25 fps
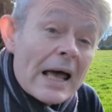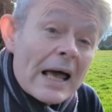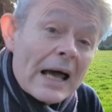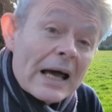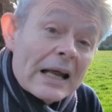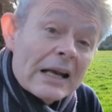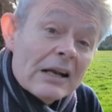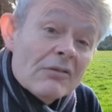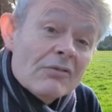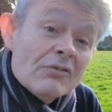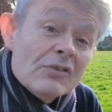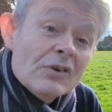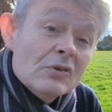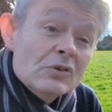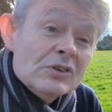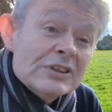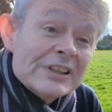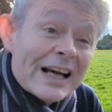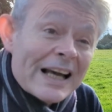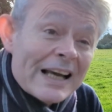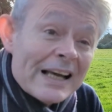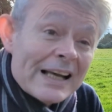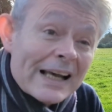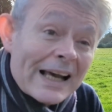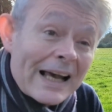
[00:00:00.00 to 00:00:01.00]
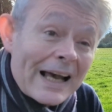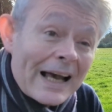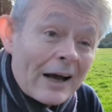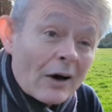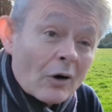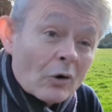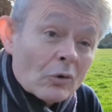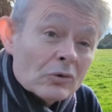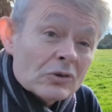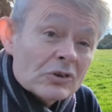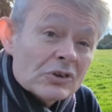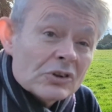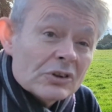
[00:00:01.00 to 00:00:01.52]
And if you take
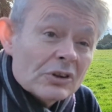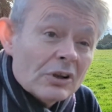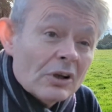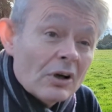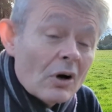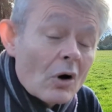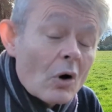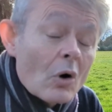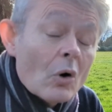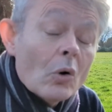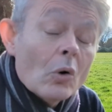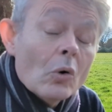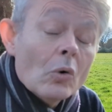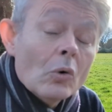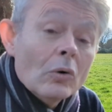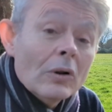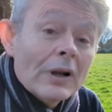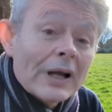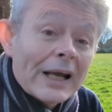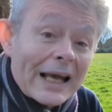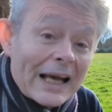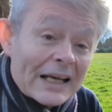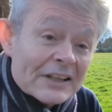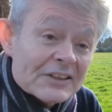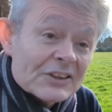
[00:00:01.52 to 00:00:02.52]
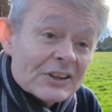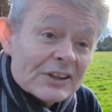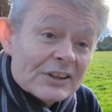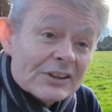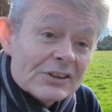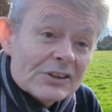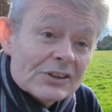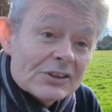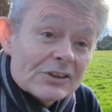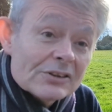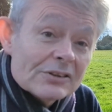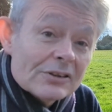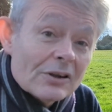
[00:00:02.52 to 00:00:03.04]
out all the
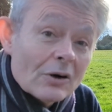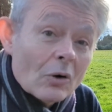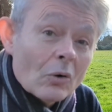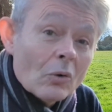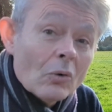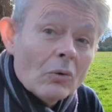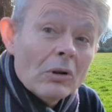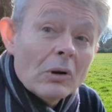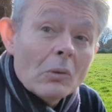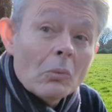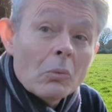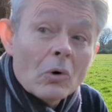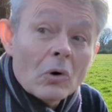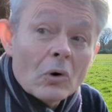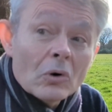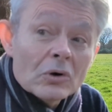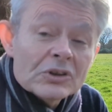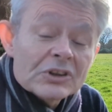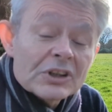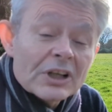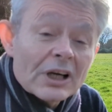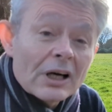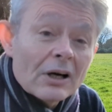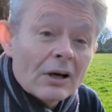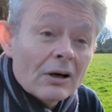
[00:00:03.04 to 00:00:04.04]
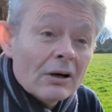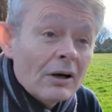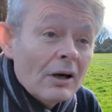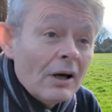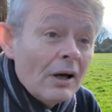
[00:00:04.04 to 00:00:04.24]
gases, all the water,